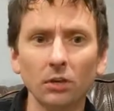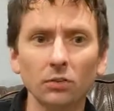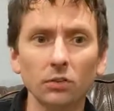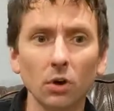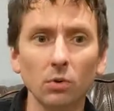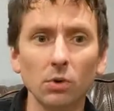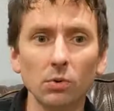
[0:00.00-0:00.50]

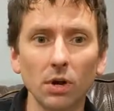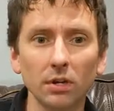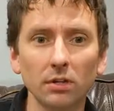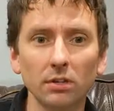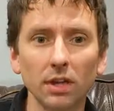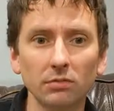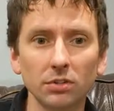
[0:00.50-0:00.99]
So we
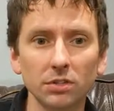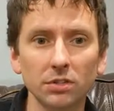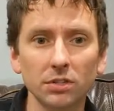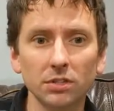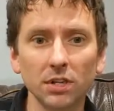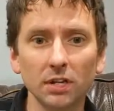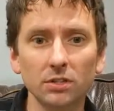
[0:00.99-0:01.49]
wanted to leverage
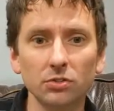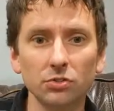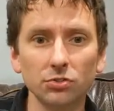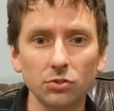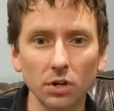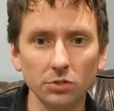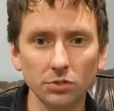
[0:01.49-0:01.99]
this kind of
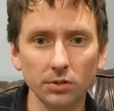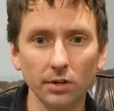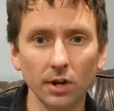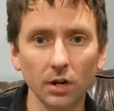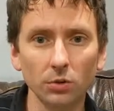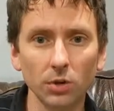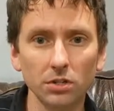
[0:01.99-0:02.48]
structure
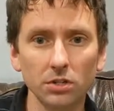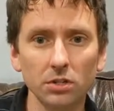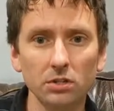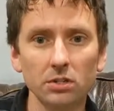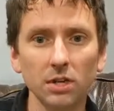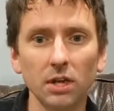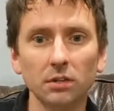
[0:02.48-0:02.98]
in our
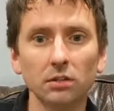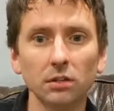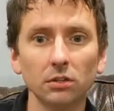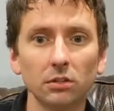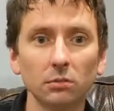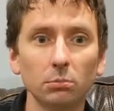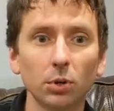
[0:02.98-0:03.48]
question set
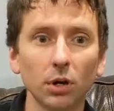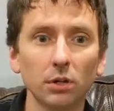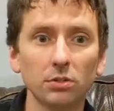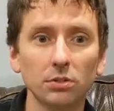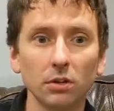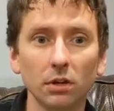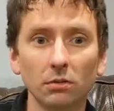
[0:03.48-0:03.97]
to learn
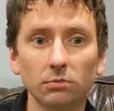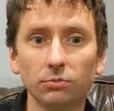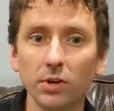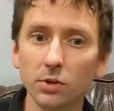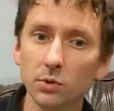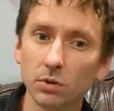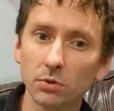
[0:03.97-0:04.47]
parts of
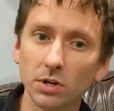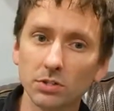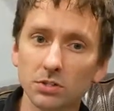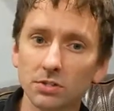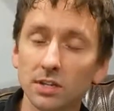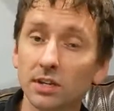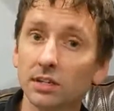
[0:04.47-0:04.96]
frequent
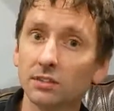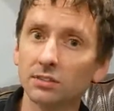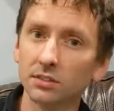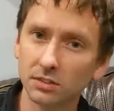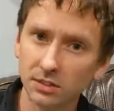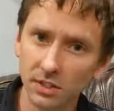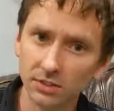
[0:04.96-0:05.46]
questions that can
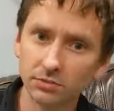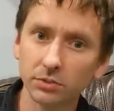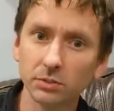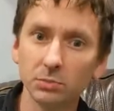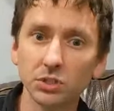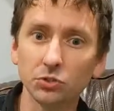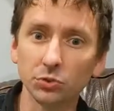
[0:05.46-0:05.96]

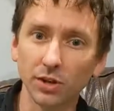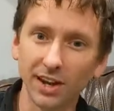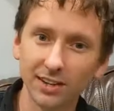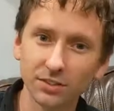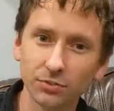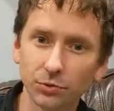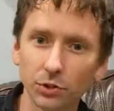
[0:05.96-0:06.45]
successfully be
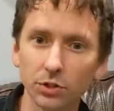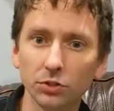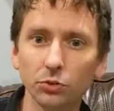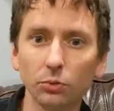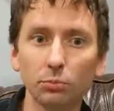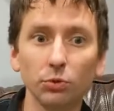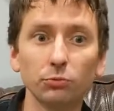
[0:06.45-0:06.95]

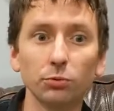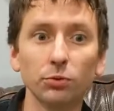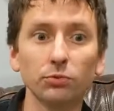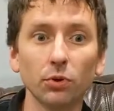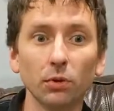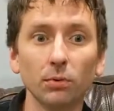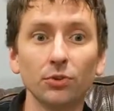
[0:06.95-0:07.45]
transferred to improve
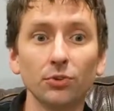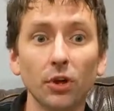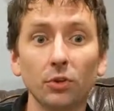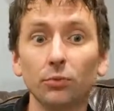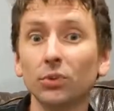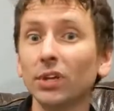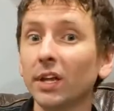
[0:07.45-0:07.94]
performance
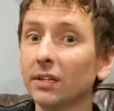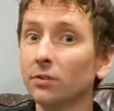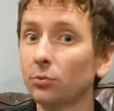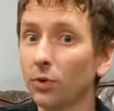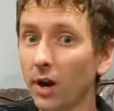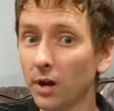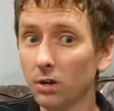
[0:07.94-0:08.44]
on
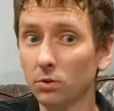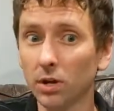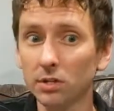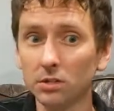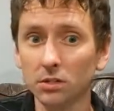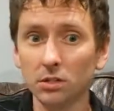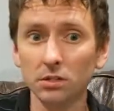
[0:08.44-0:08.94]
related rare
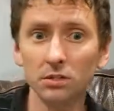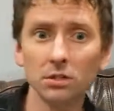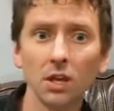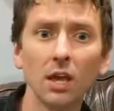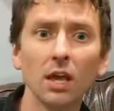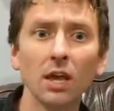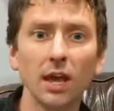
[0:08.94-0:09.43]
questions.
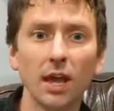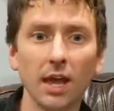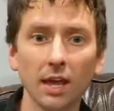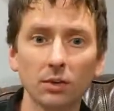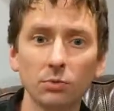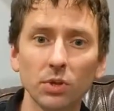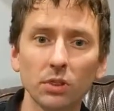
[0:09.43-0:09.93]

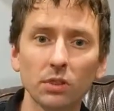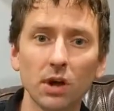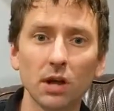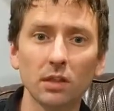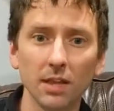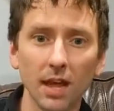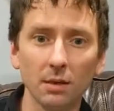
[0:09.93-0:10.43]
And we
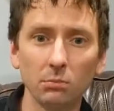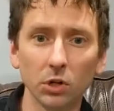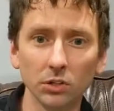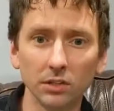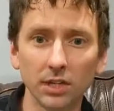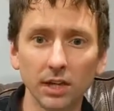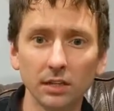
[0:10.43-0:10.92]
thought that
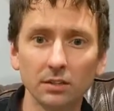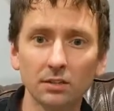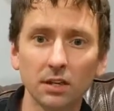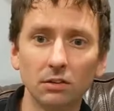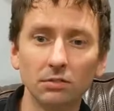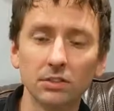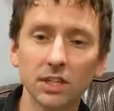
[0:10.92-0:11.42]
multi-headed
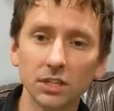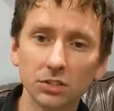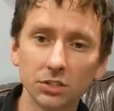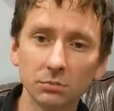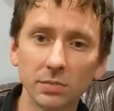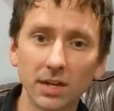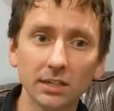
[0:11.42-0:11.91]

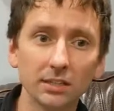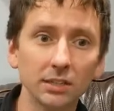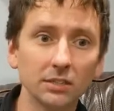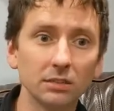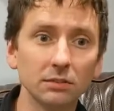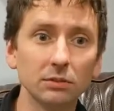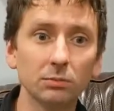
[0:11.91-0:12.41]
self-attention
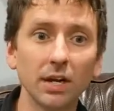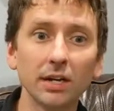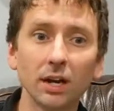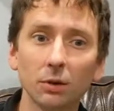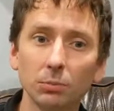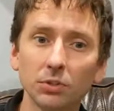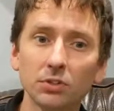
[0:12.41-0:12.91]
mechanisms
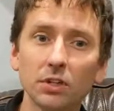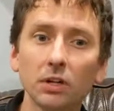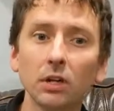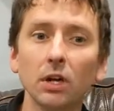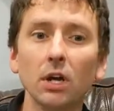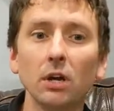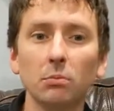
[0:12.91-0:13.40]
might help us
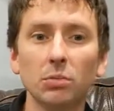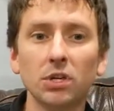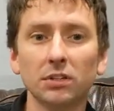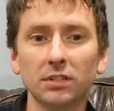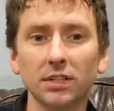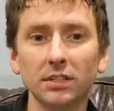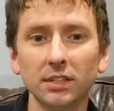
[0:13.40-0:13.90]
here,
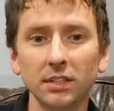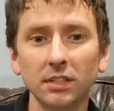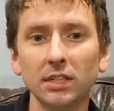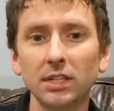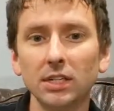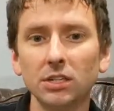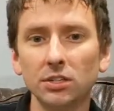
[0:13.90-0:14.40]
because
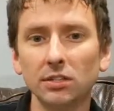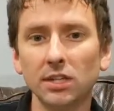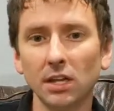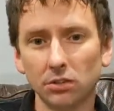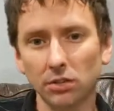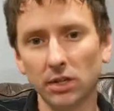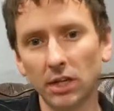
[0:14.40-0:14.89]
ideally each
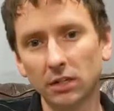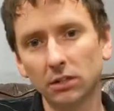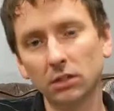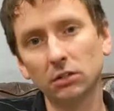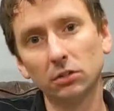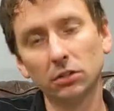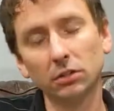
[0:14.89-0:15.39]
attention head
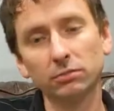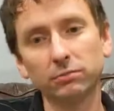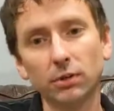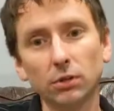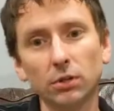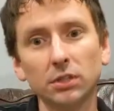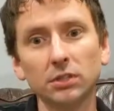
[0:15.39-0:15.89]
could learn to
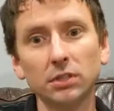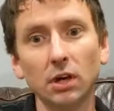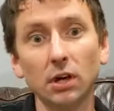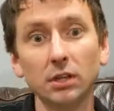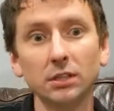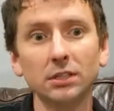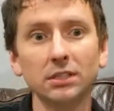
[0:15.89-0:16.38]
focus
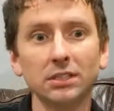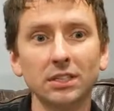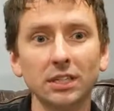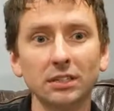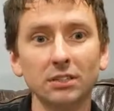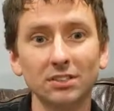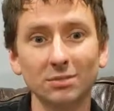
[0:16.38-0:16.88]
on
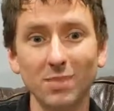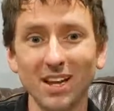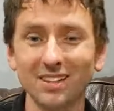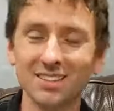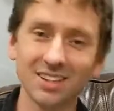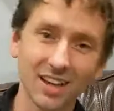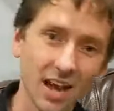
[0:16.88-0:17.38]
distinct
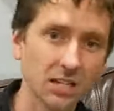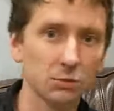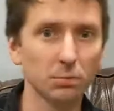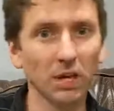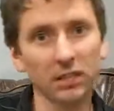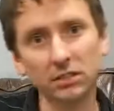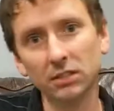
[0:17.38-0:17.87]
semantic
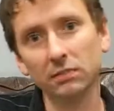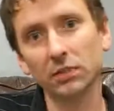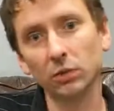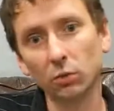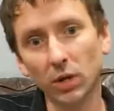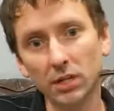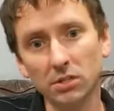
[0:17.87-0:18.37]
aspects of
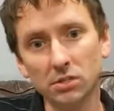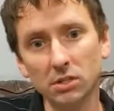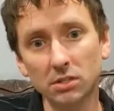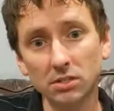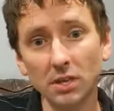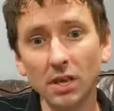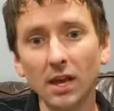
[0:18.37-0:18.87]
the
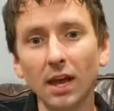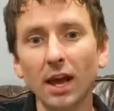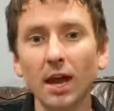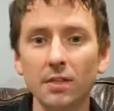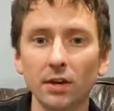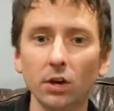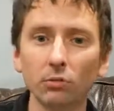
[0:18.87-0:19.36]
questions,
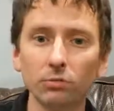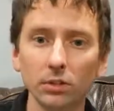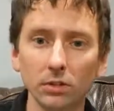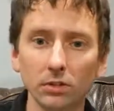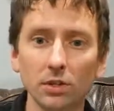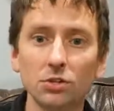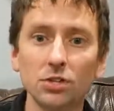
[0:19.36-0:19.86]
and then
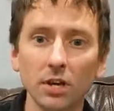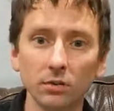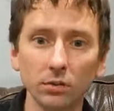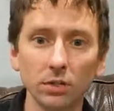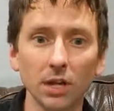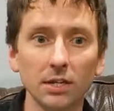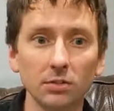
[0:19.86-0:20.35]
hopefully learn to
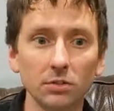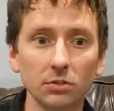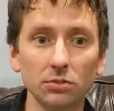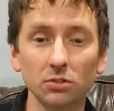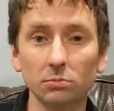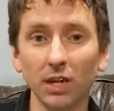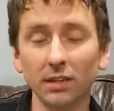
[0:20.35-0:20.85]
generalize
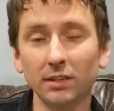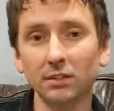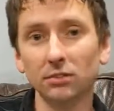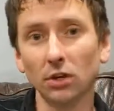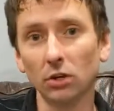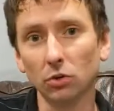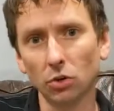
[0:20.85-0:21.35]
those
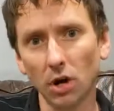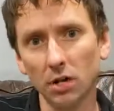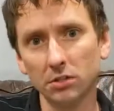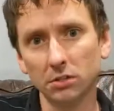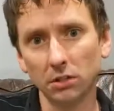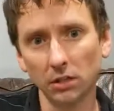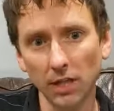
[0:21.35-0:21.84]
semantics
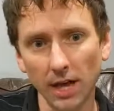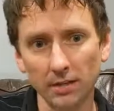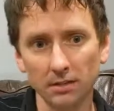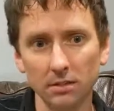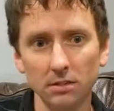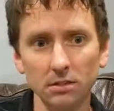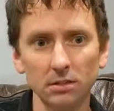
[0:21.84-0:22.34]
across
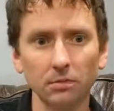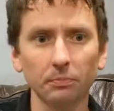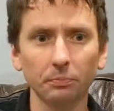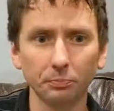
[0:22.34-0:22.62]
classes.